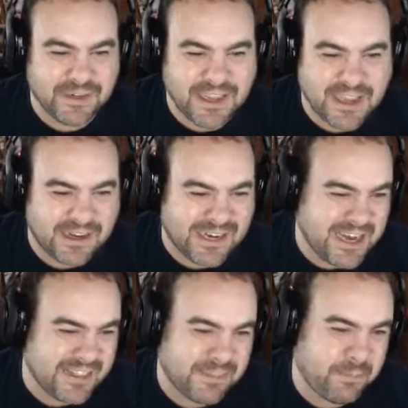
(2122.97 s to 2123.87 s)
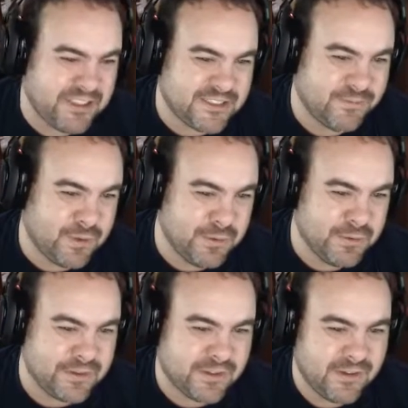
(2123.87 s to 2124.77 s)
had an 8th place
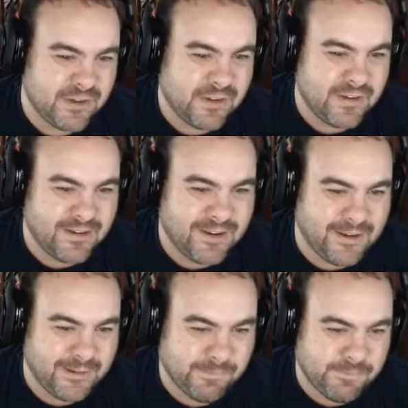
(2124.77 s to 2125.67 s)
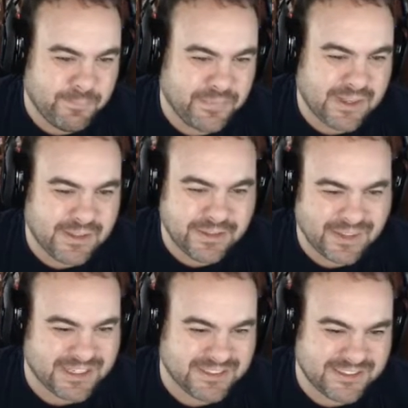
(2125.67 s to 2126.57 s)
vote, and then
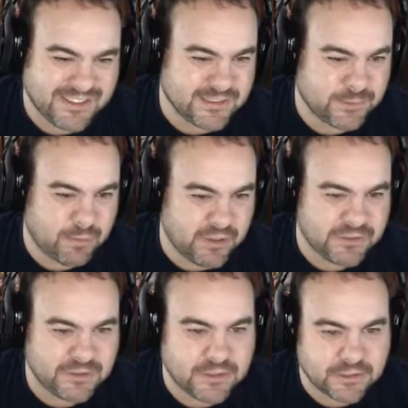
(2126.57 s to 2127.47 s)
like a 6th place, and then